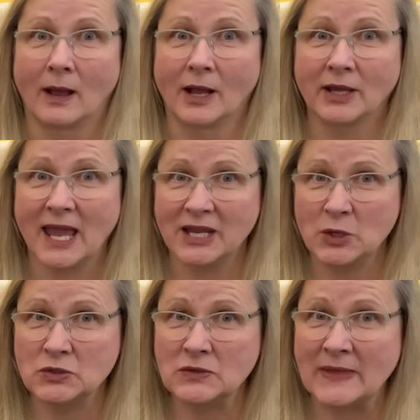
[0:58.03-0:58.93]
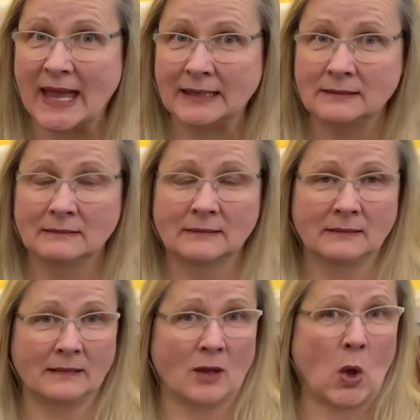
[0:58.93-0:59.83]
Can you do that?
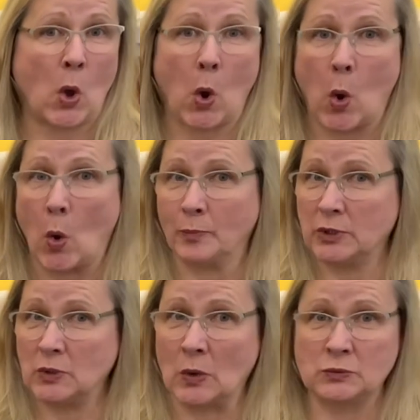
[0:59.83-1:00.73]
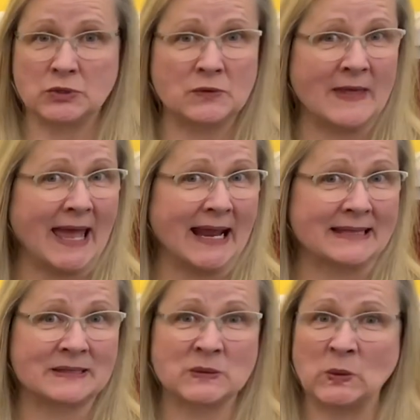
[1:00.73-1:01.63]
Hope you don't do that
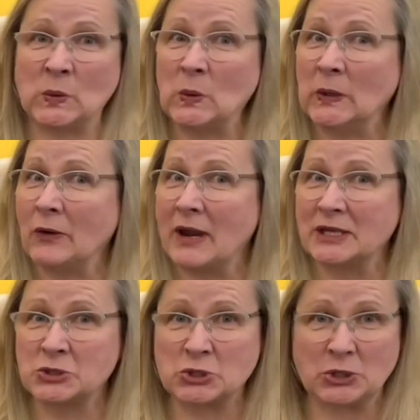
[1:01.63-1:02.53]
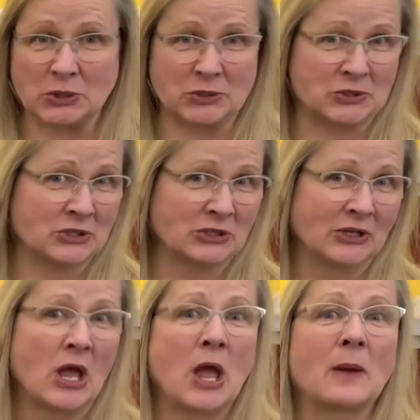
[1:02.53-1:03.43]
at school or at church,
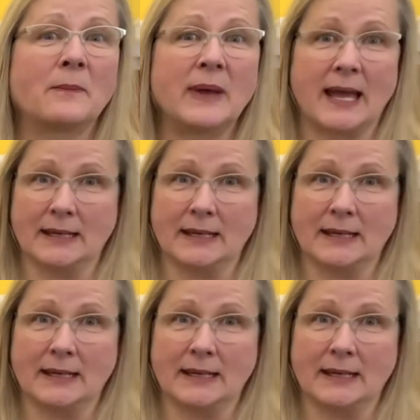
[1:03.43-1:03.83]
but